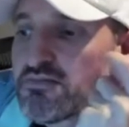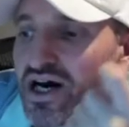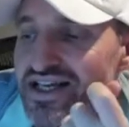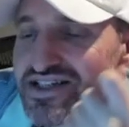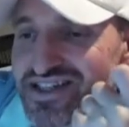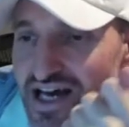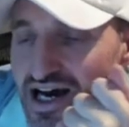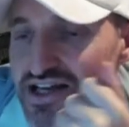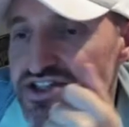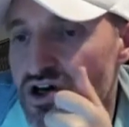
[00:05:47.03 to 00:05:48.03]
money
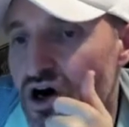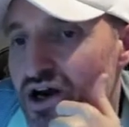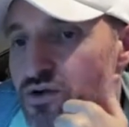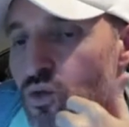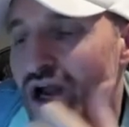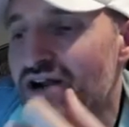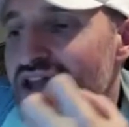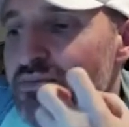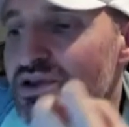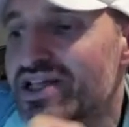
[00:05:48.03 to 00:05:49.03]
size on where
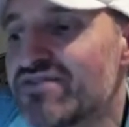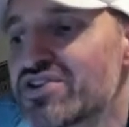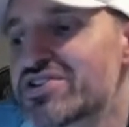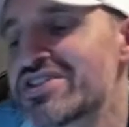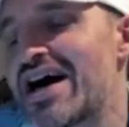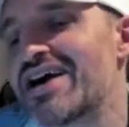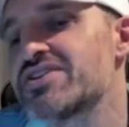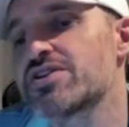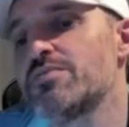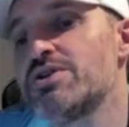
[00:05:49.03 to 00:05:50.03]
they believe the stock
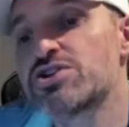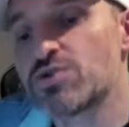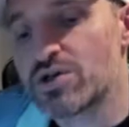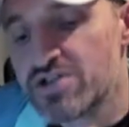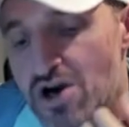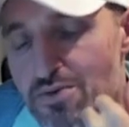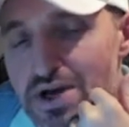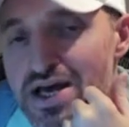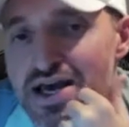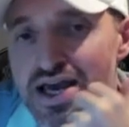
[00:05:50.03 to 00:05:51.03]
is going to be short
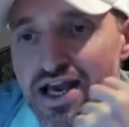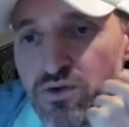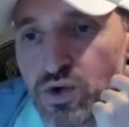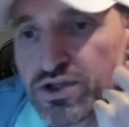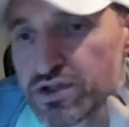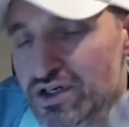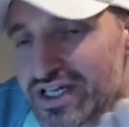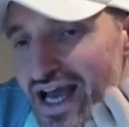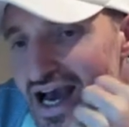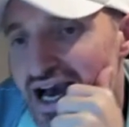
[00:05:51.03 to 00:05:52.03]
term. And when you
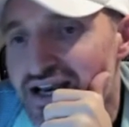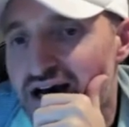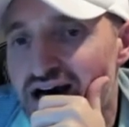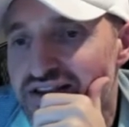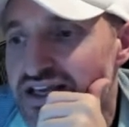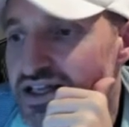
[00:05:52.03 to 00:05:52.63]
look at uh, the